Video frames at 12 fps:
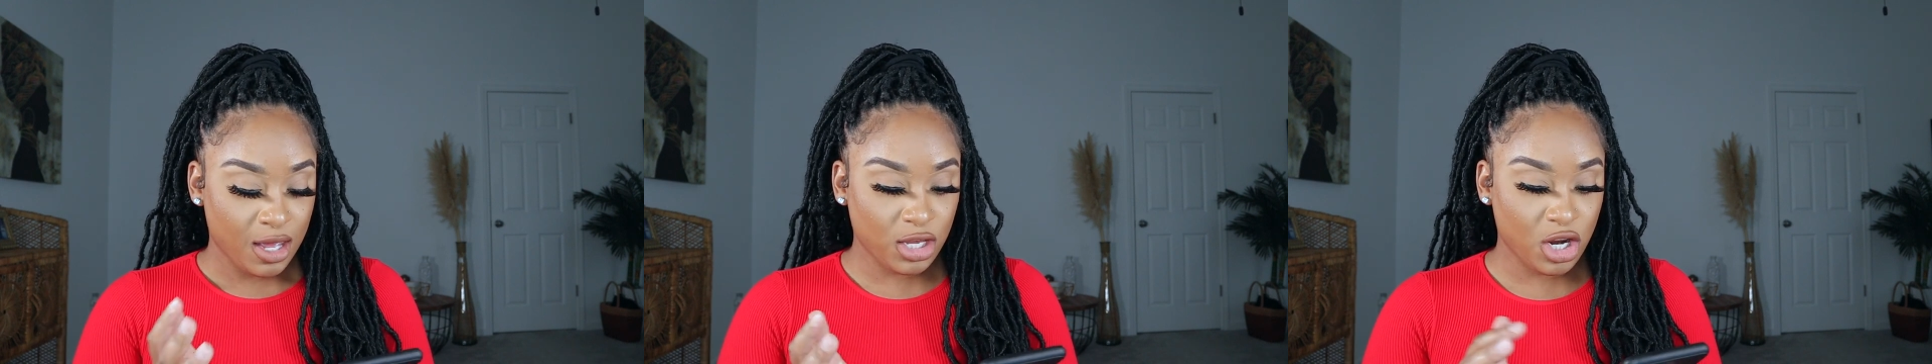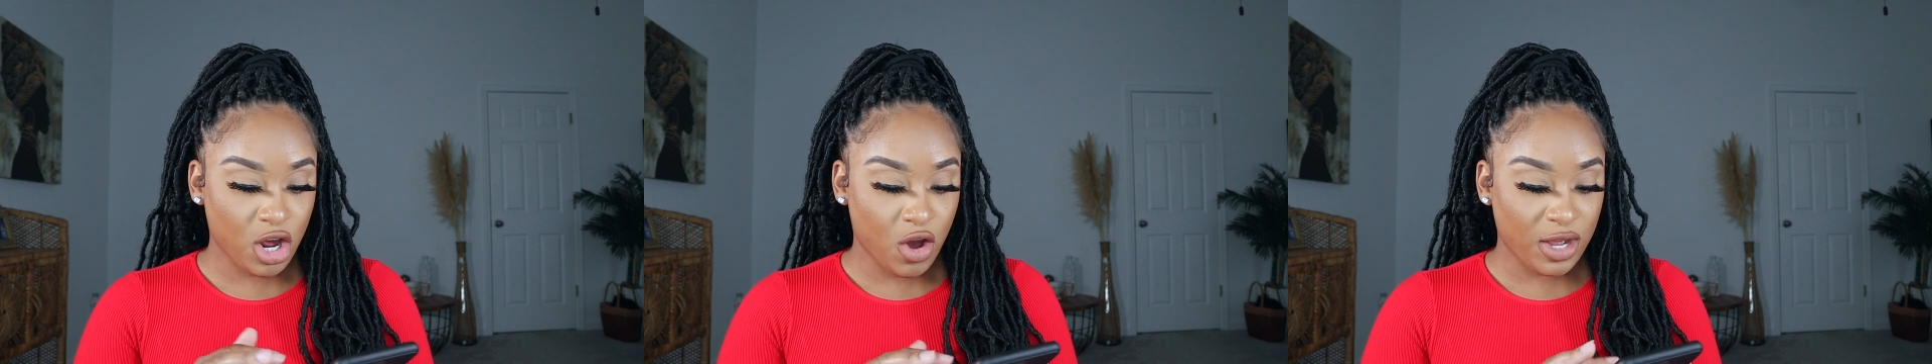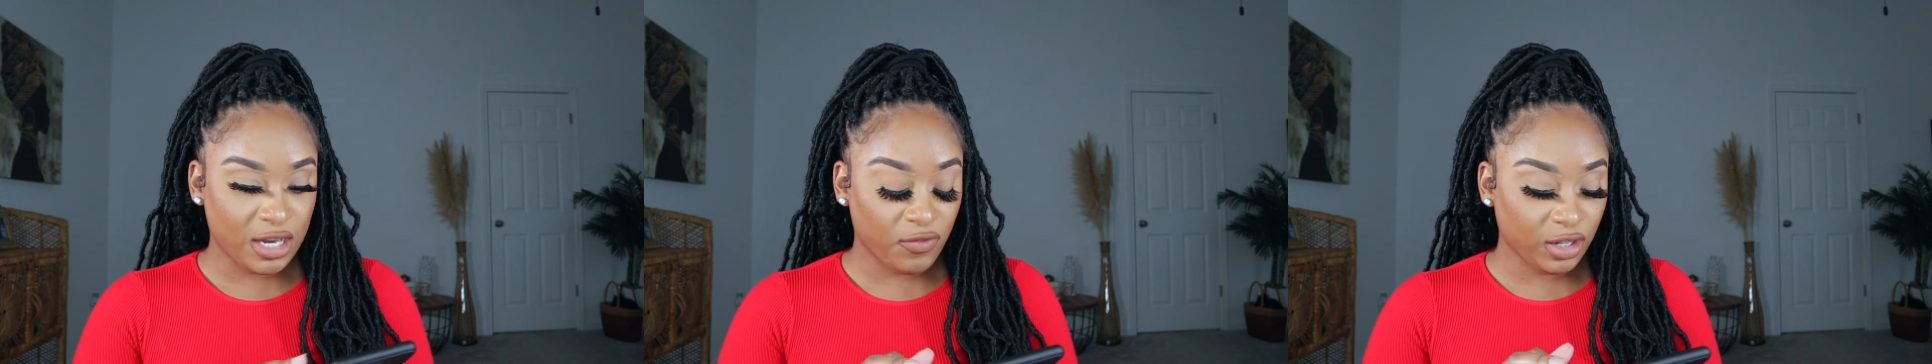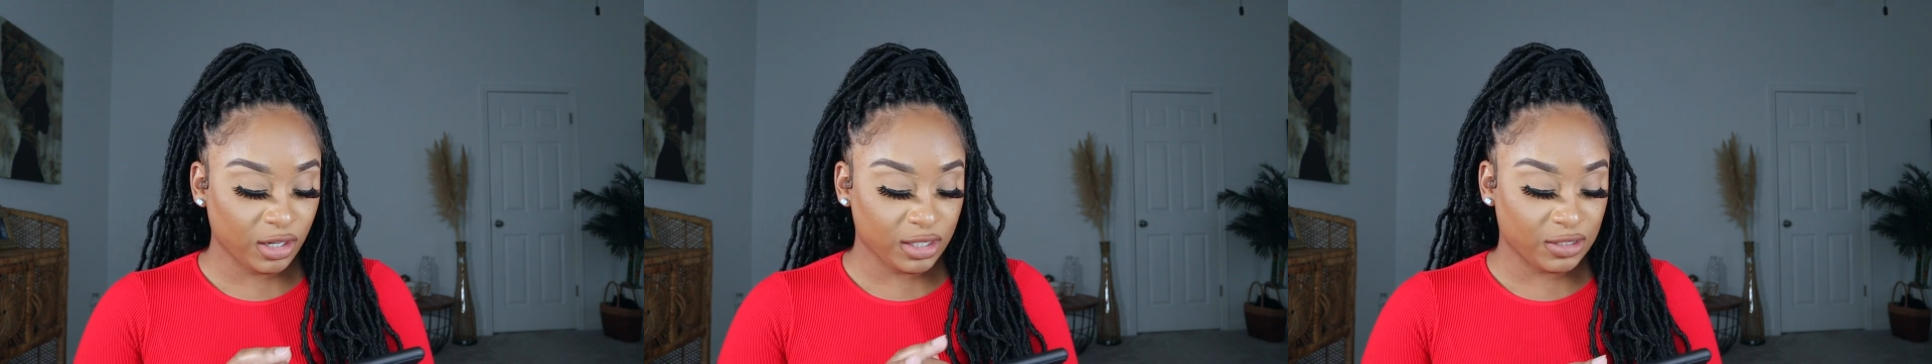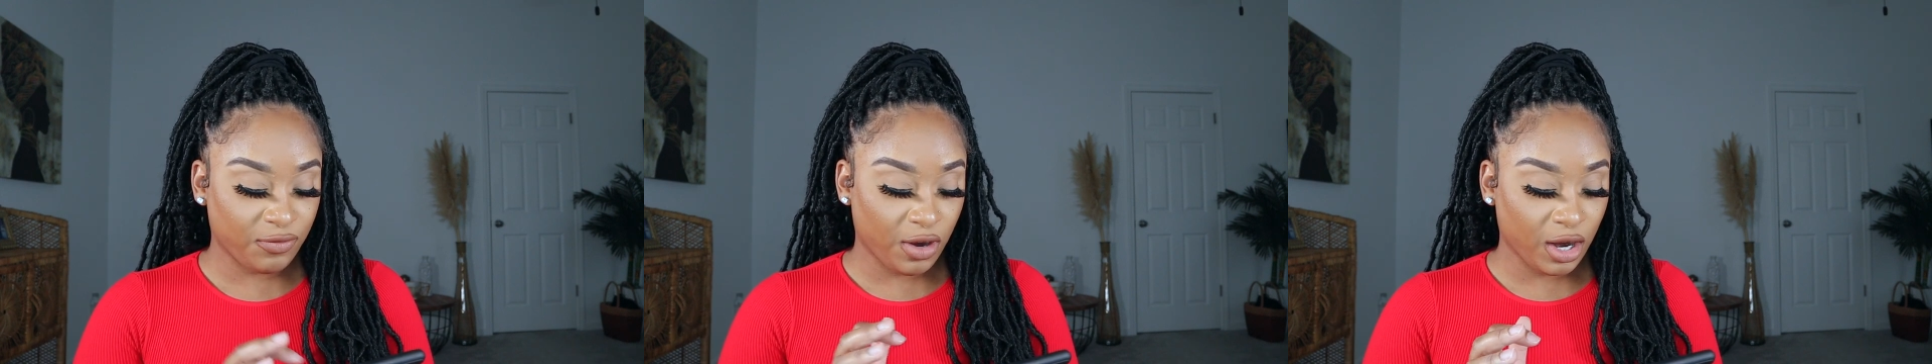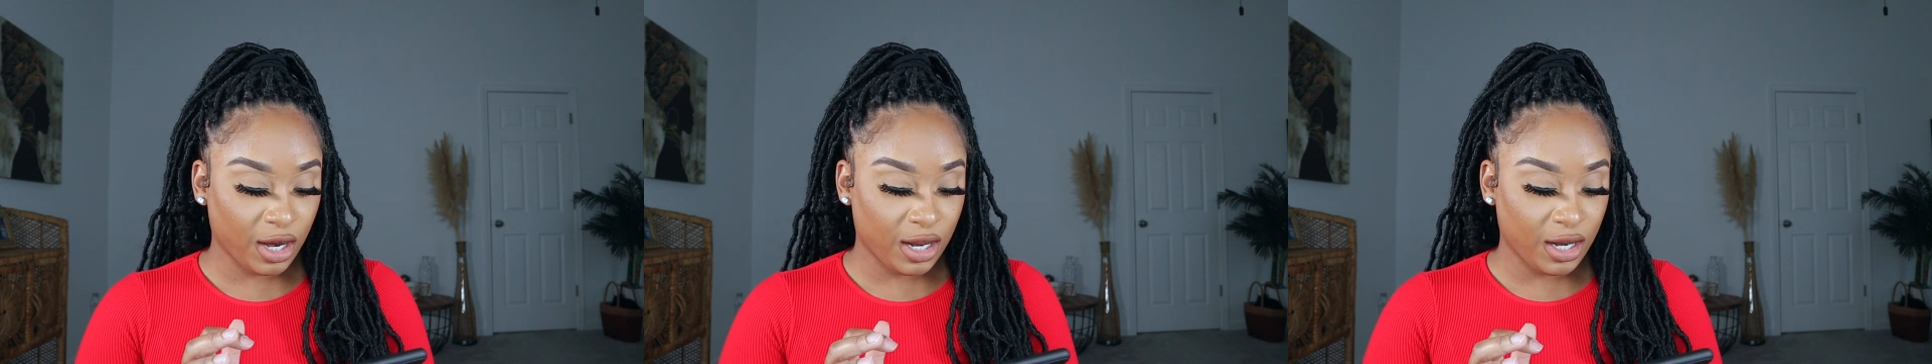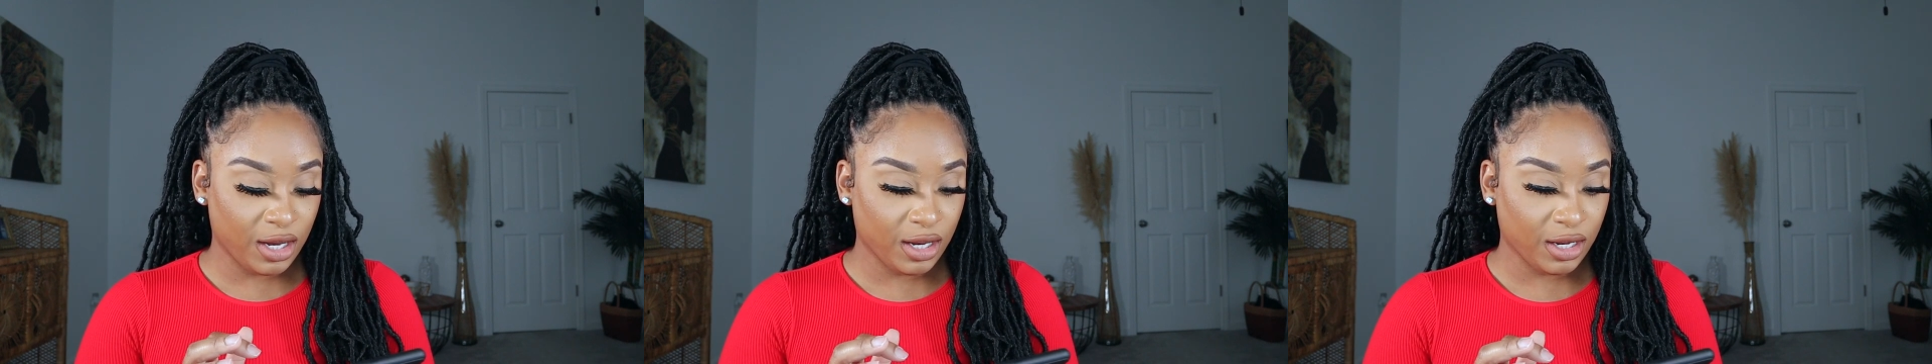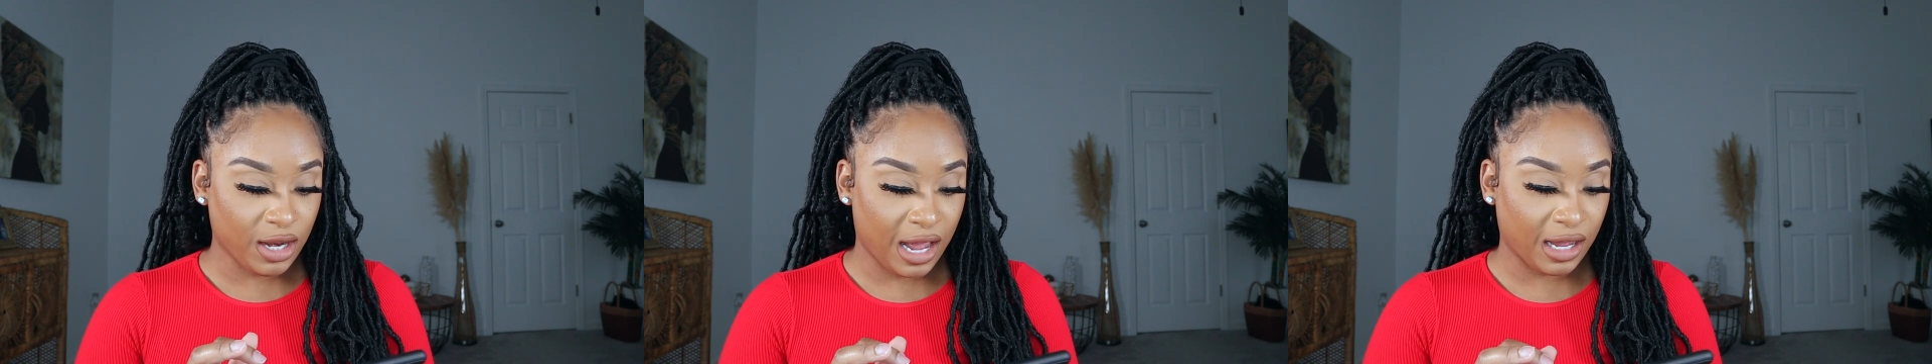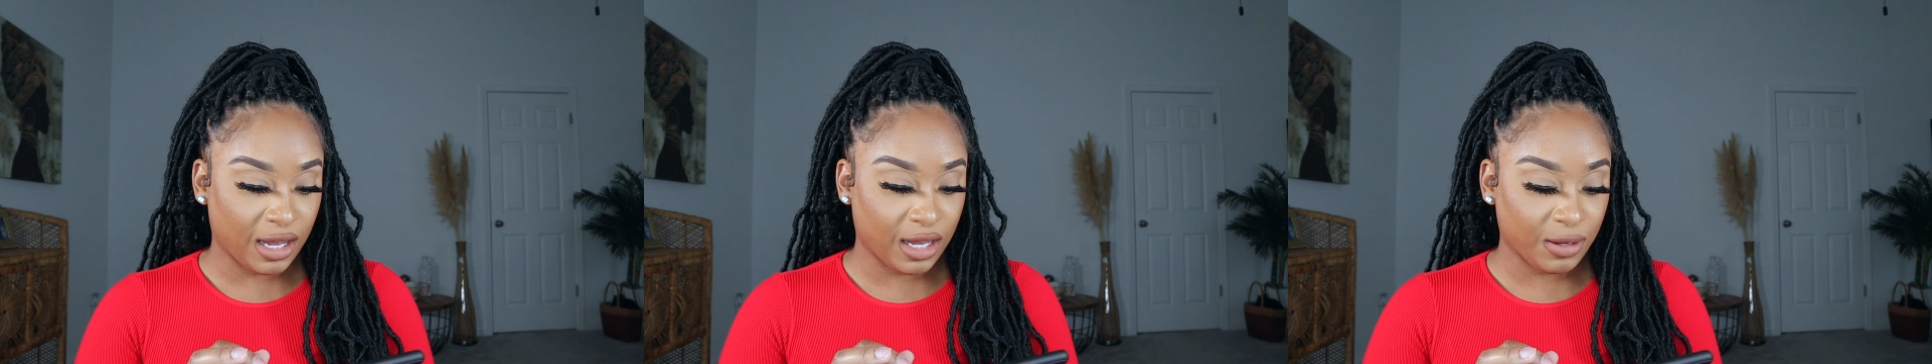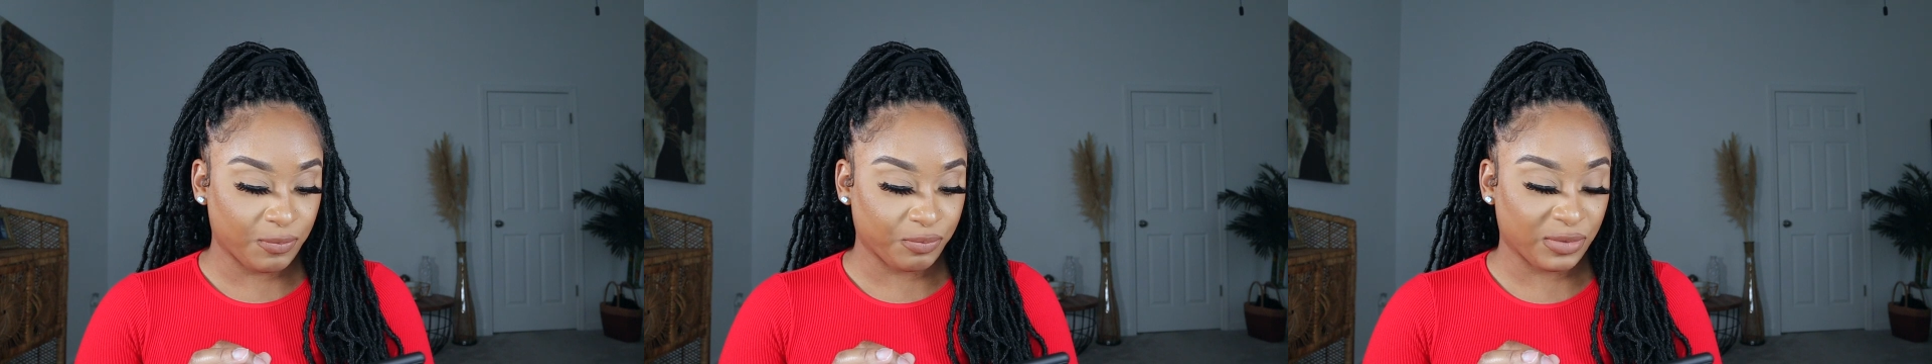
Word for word: you know it definitely looks very like